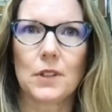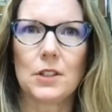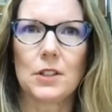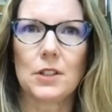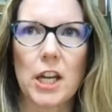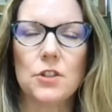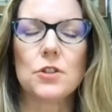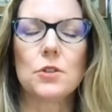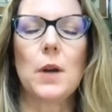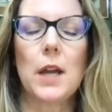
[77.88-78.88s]
change
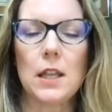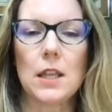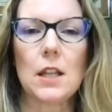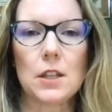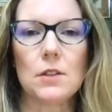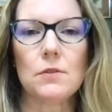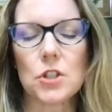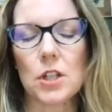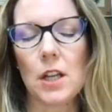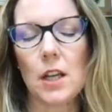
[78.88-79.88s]
the way that the
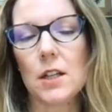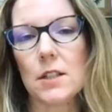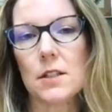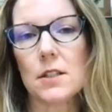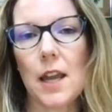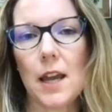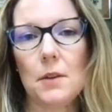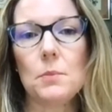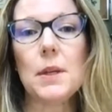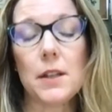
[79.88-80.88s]
vision is
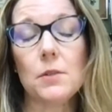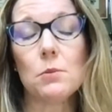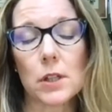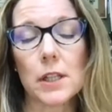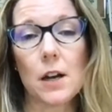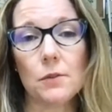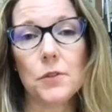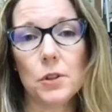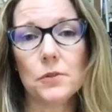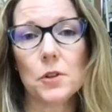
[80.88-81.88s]
can be really
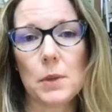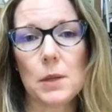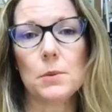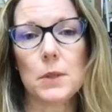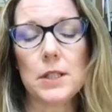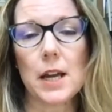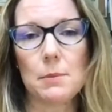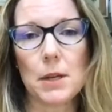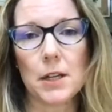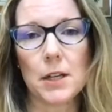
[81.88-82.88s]
helpful for people with
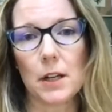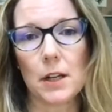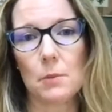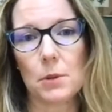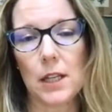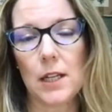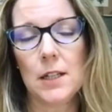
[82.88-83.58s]
diabetic retinopathy.